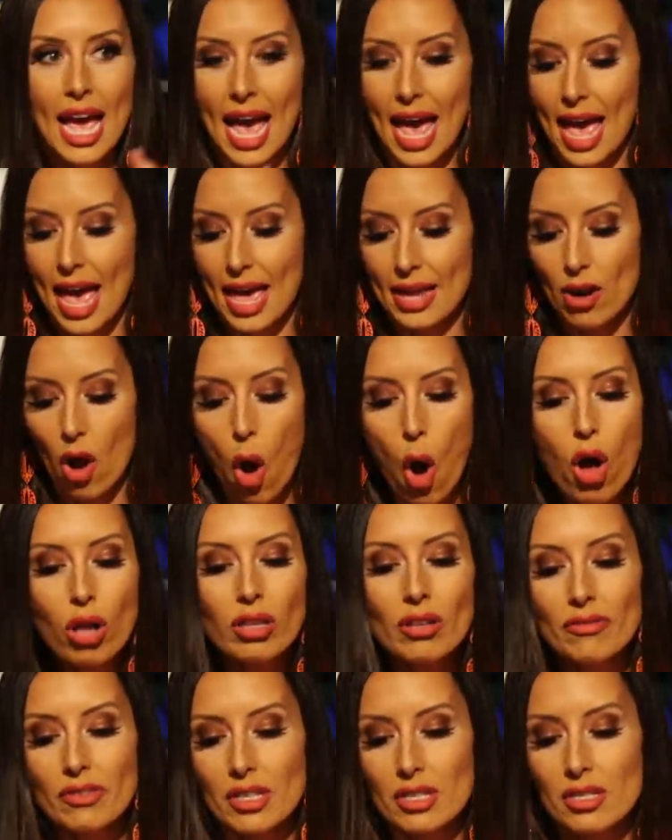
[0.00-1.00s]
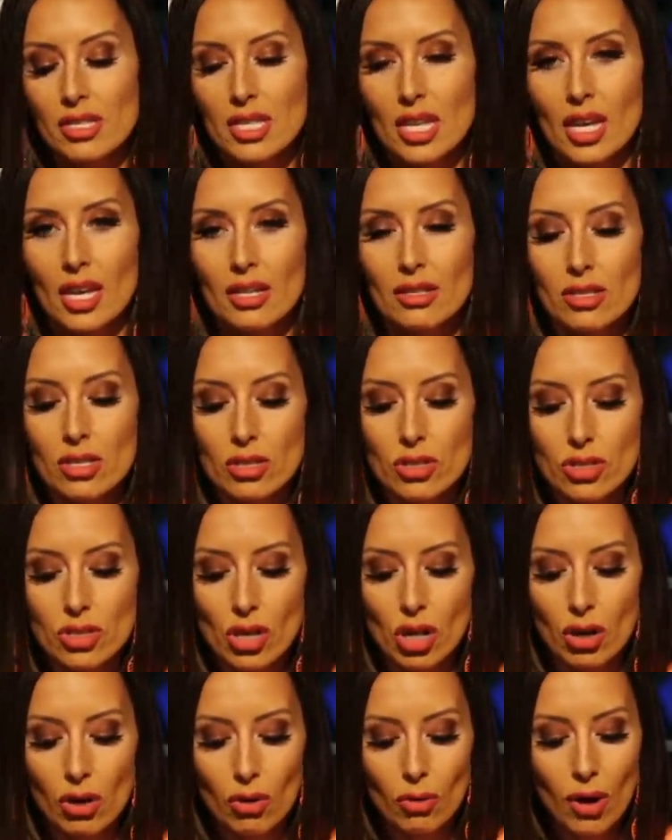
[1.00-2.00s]
and all of these things.
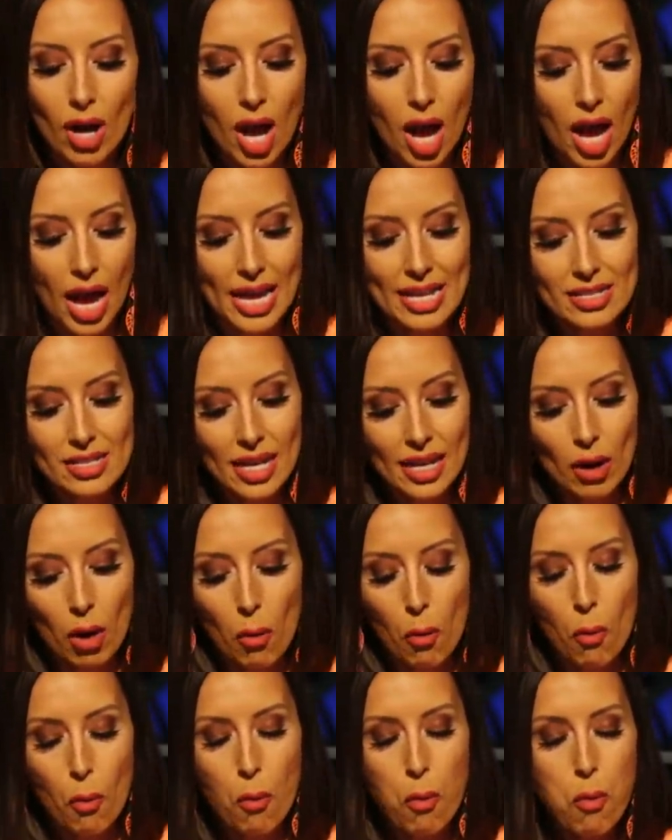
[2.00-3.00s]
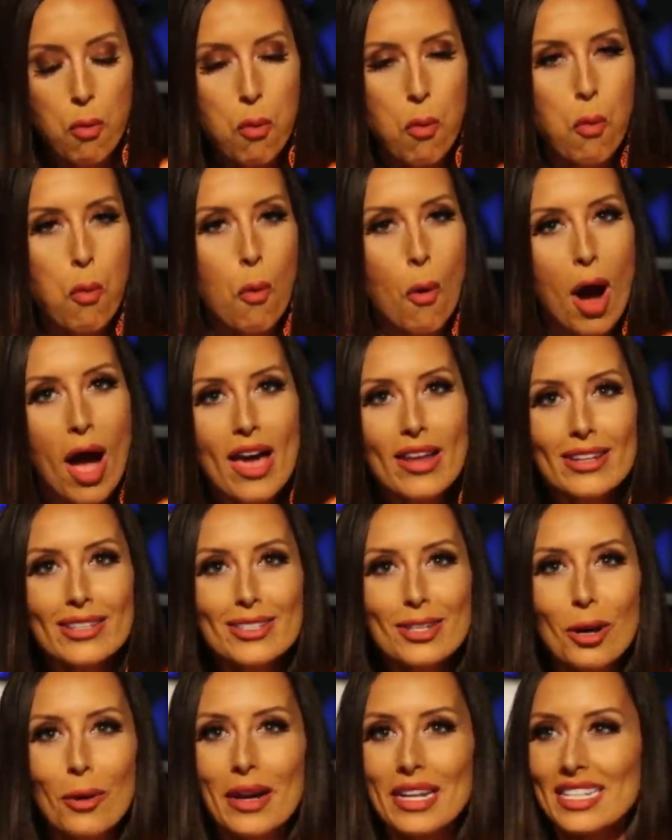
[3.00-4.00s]
So it's like, what is
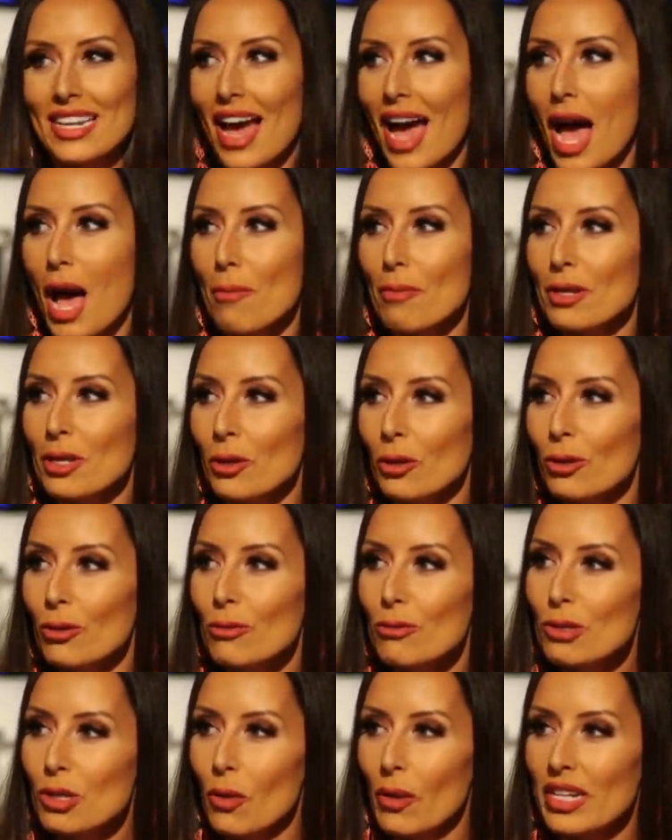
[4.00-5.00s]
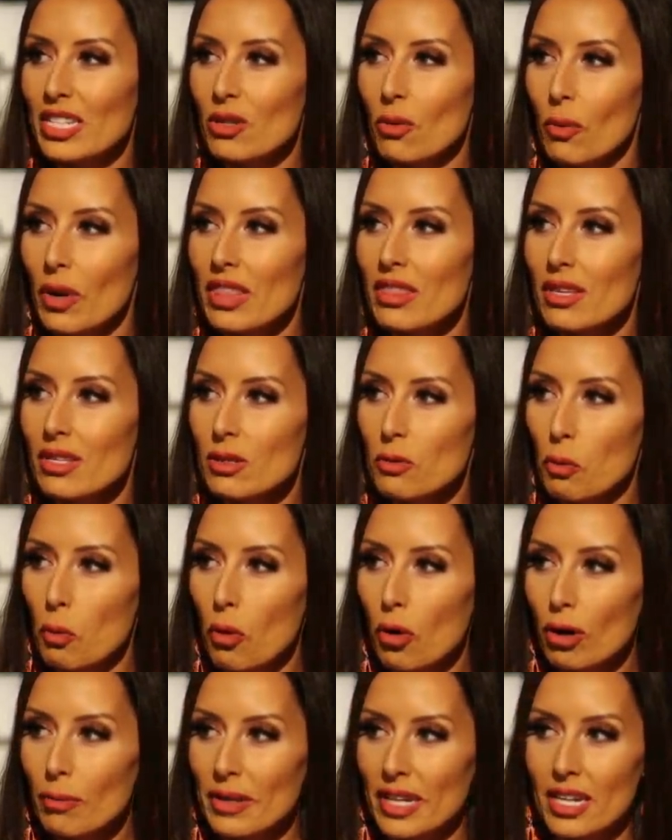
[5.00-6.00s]
going to happen? Who's going to win this
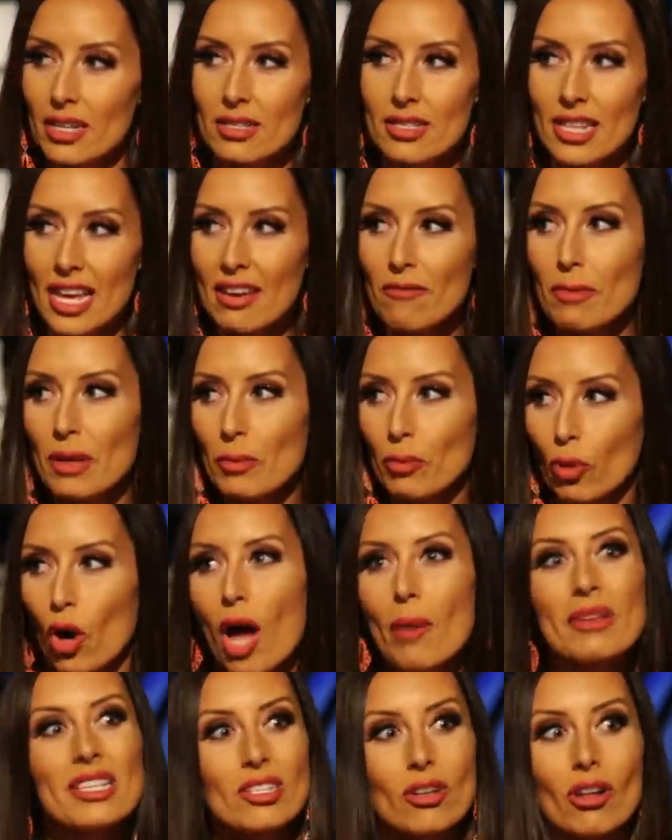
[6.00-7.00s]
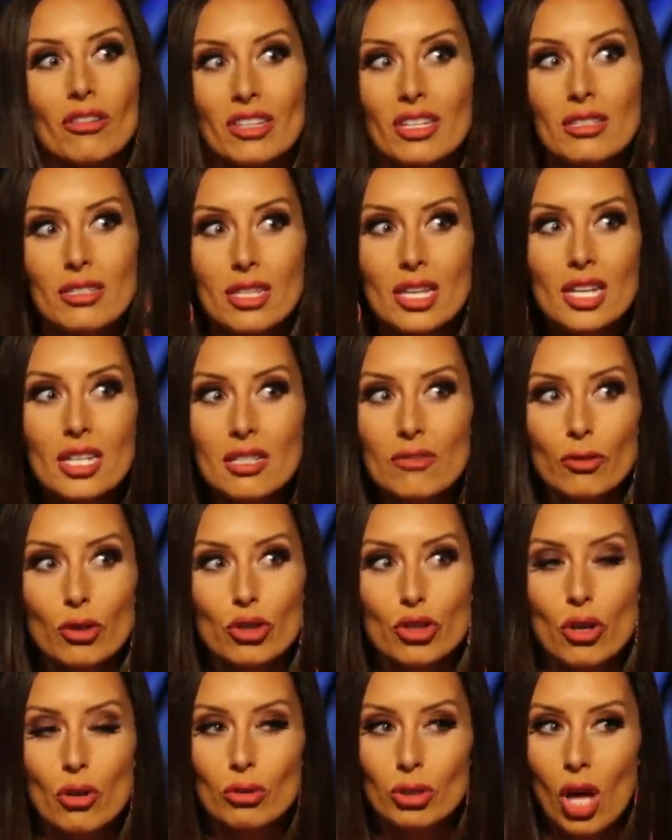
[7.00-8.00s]
war? Because they've been promised all these things for
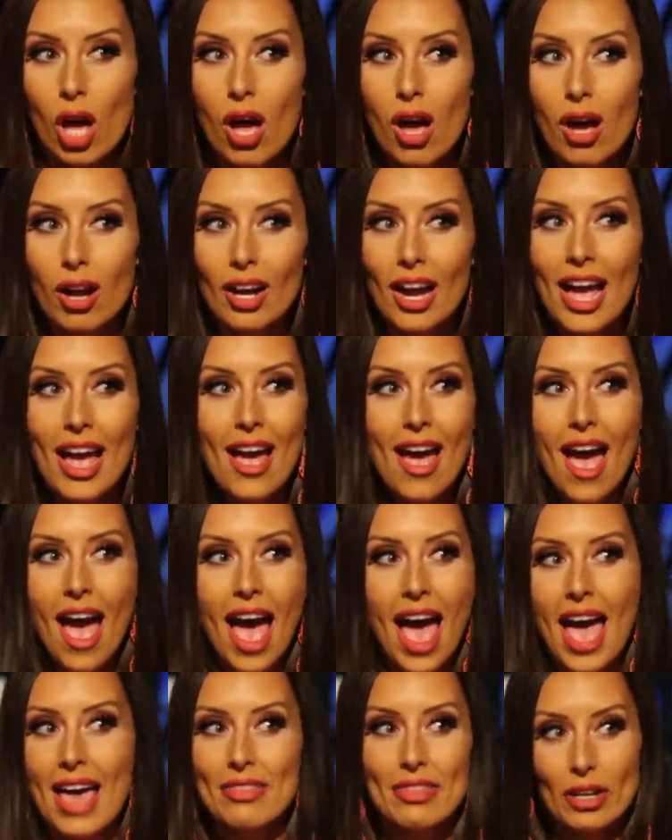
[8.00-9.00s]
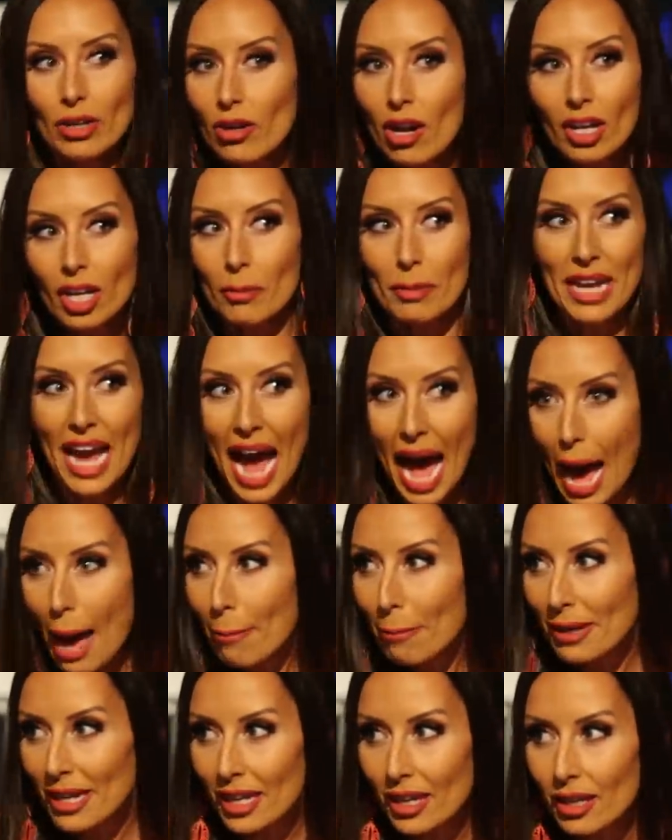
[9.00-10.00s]
so long, and they're not going to be
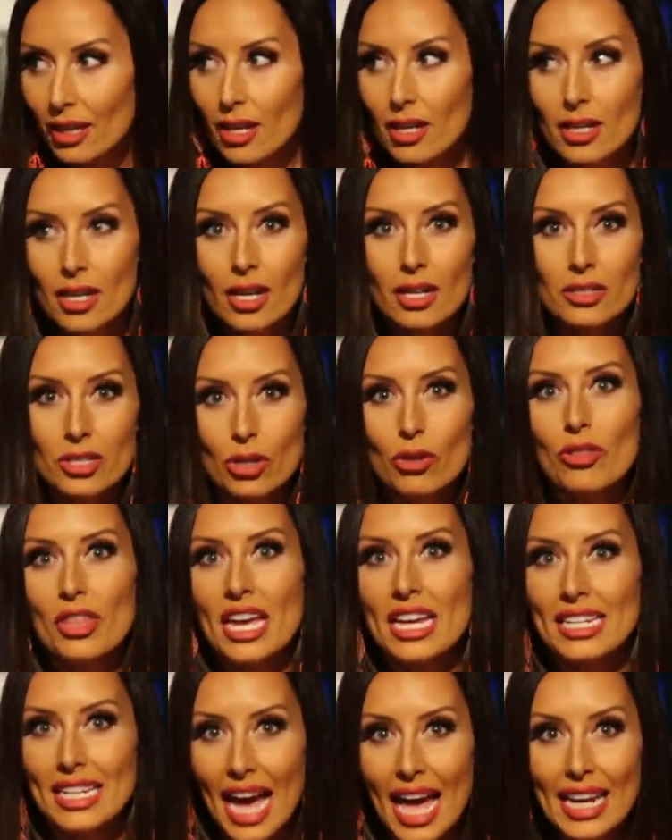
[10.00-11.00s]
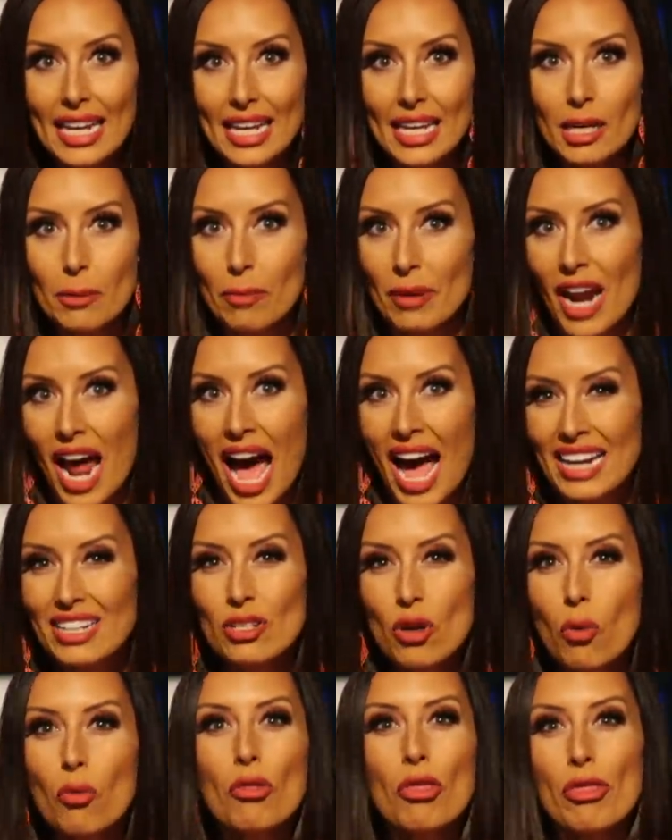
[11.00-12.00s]
happy until they get it, but I
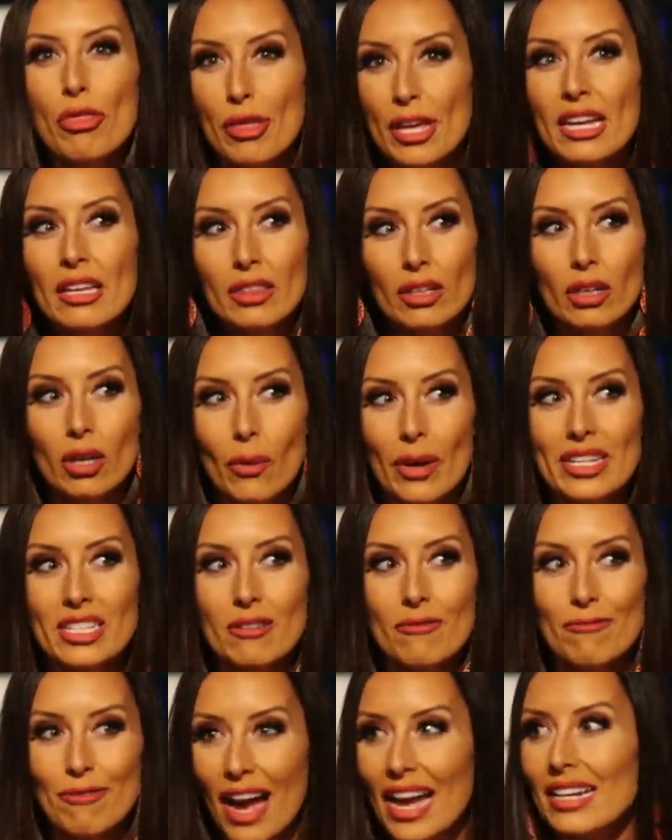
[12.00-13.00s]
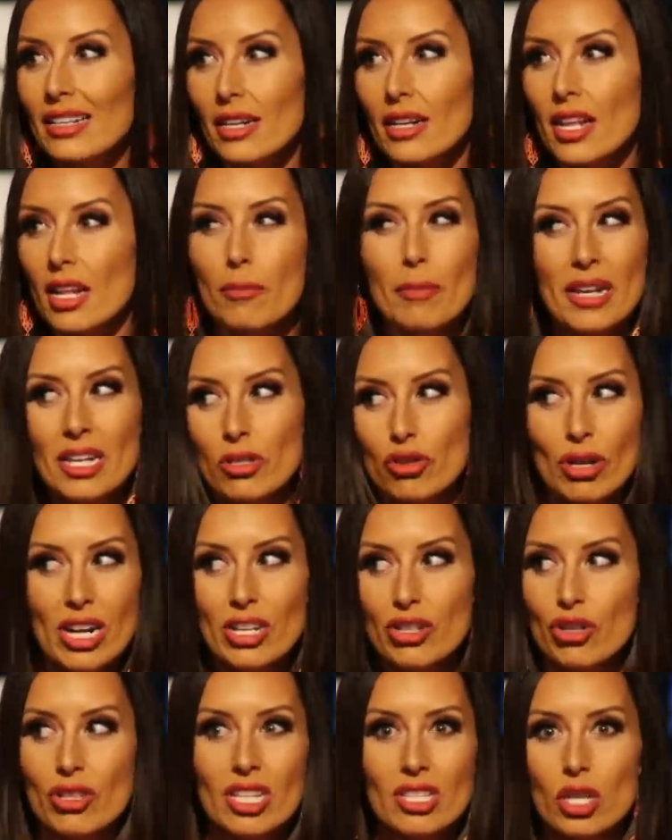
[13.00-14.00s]
don't think they're going to find an
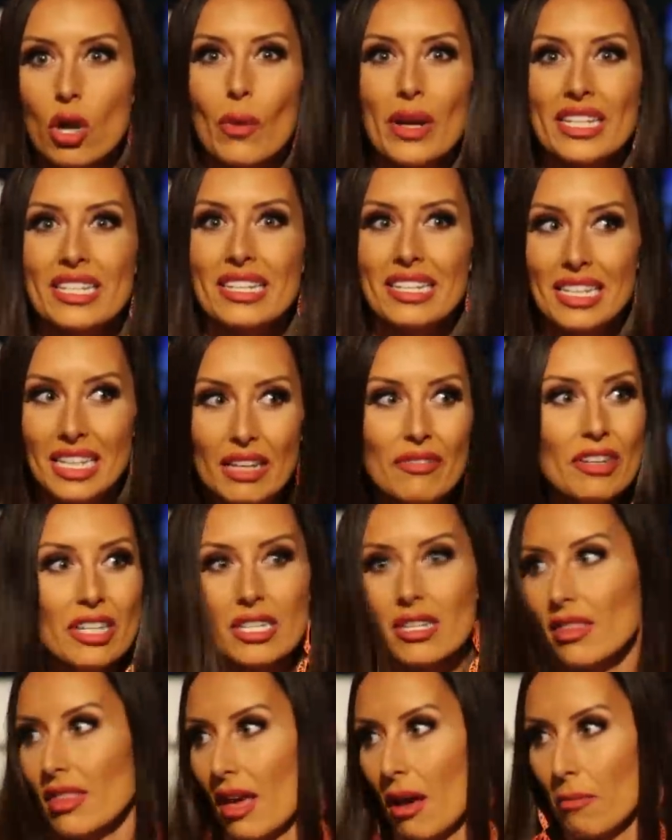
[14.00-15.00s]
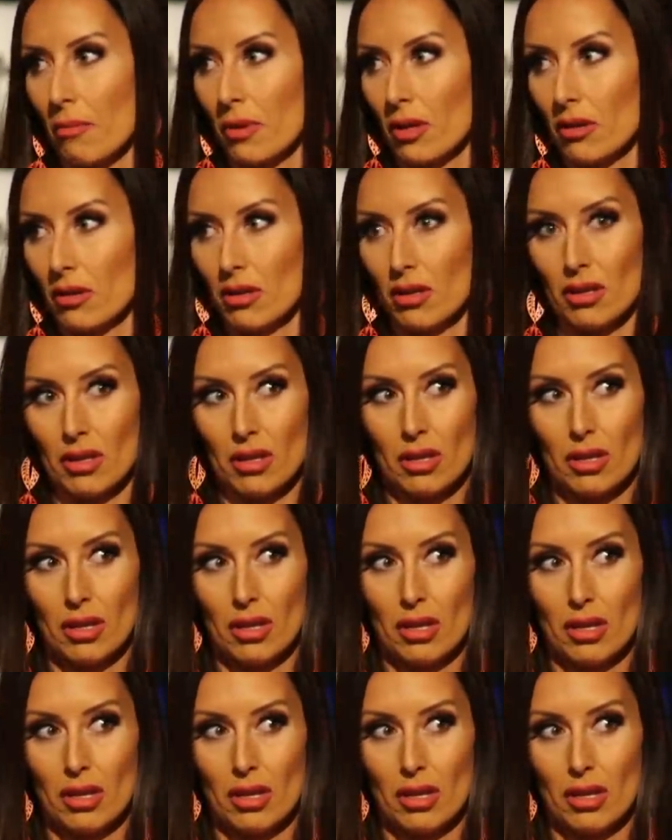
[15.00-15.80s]
administration that's going to give it to them. I, I,